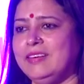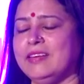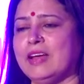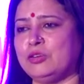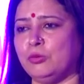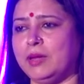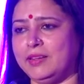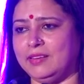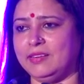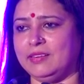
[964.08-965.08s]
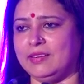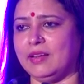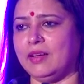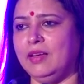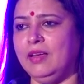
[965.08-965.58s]
India to Make in
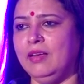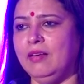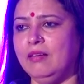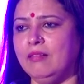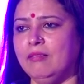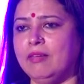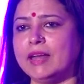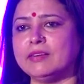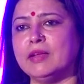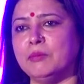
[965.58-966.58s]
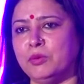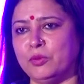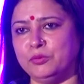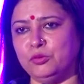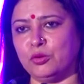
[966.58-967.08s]
India, greater number
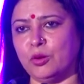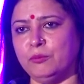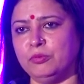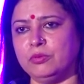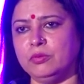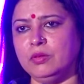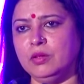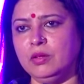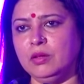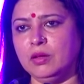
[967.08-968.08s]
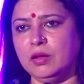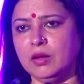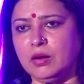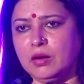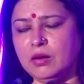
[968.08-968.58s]
of jobs,
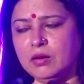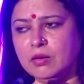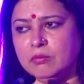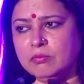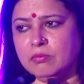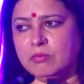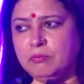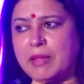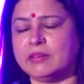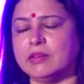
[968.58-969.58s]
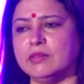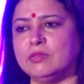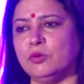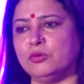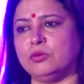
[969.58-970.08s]
uh, better
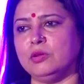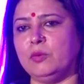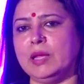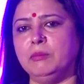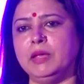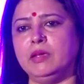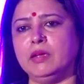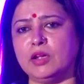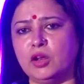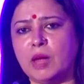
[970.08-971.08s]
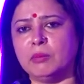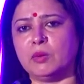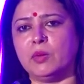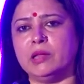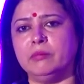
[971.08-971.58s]
social well-being,
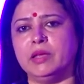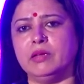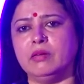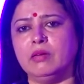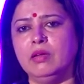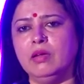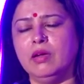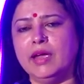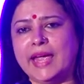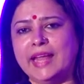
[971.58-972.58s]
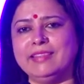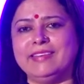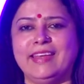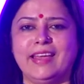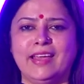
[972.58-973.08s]
economic well-being,
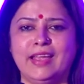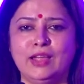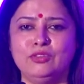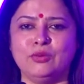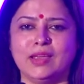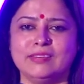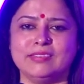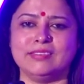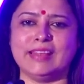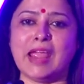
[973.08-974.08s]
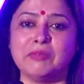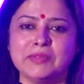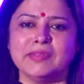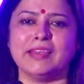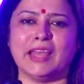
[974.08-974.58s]
healthcare, education,
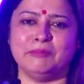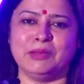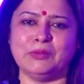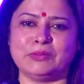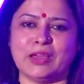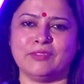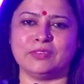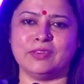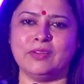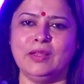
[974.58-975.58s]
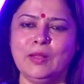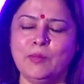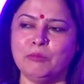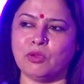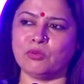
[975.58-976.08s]
everything can be looked after
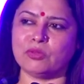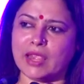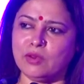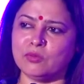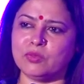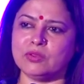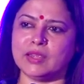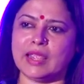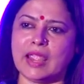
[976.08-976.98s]
because end of the day,